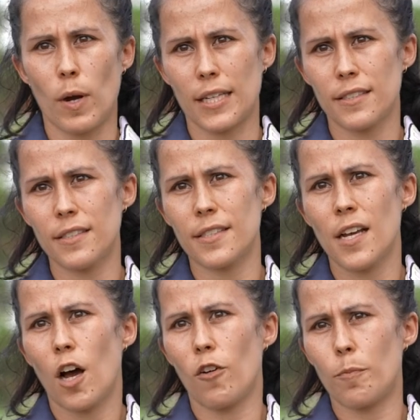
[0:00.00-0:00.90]
ones
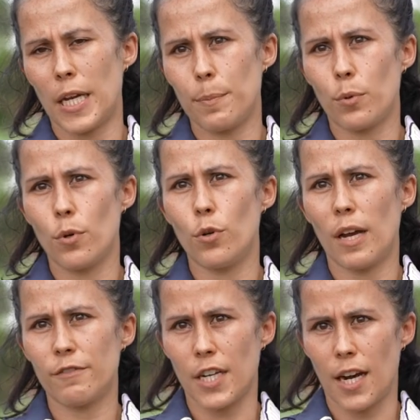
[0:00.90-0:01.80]
of people who
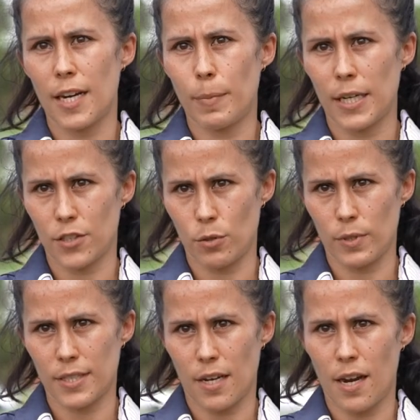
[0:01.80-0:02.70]
have died by
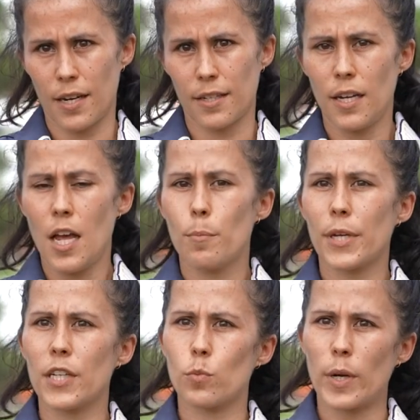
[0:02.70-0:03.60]
suicide,
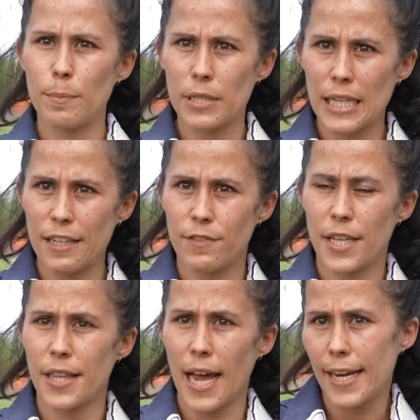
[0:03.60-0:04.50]
because we believe
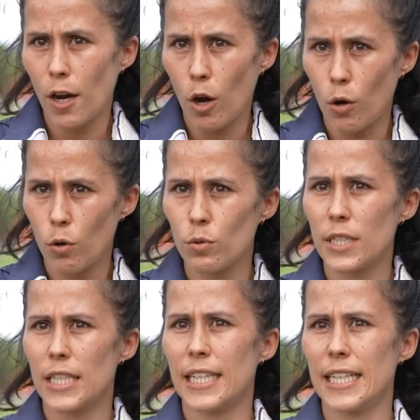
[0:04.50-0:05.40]
that they hold
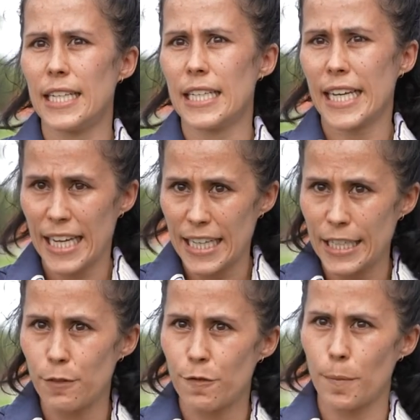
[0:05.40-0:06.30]
the key
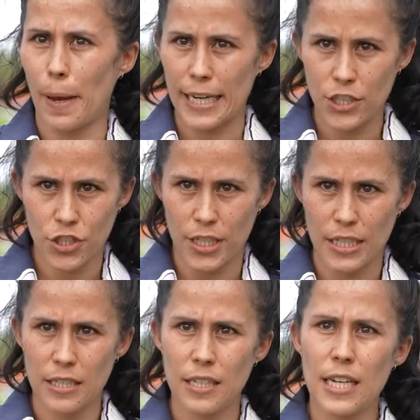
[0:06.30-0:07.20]

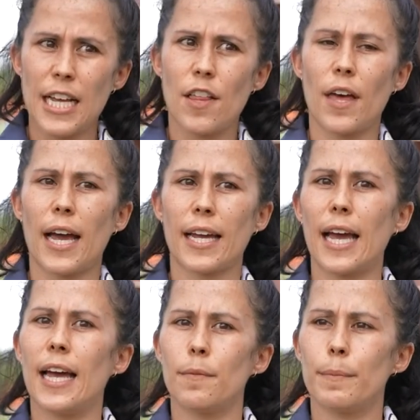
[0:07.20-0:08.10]
information that
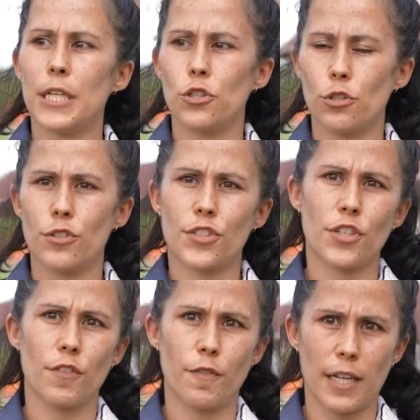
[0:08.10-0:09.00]
can be used
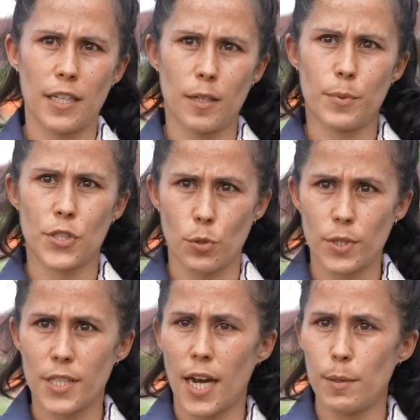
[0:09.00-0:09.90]
to develop
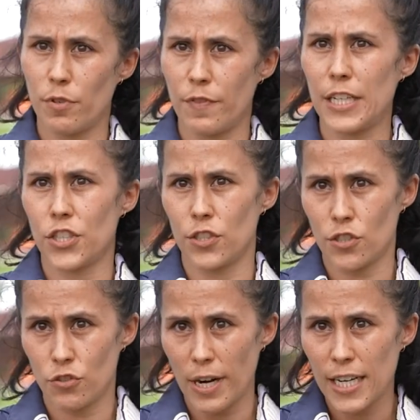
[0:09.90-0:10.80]
suicide prevention
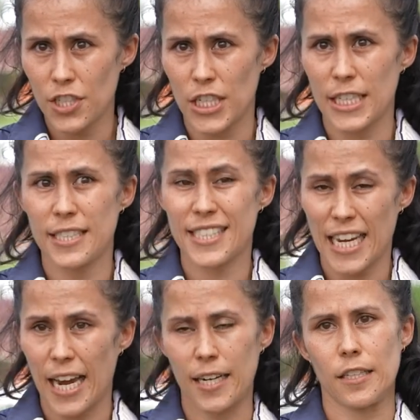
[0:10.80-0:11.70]
strategies
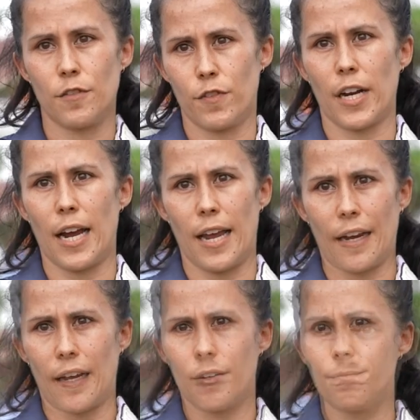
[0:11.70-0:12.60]
tailored for
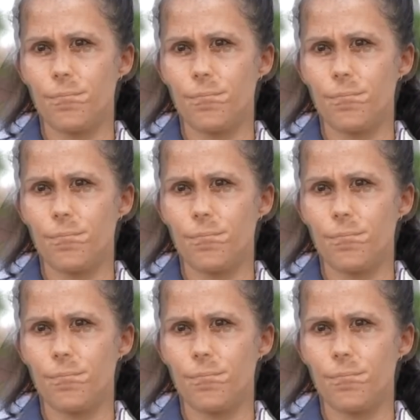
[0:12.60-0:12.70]
Guyana.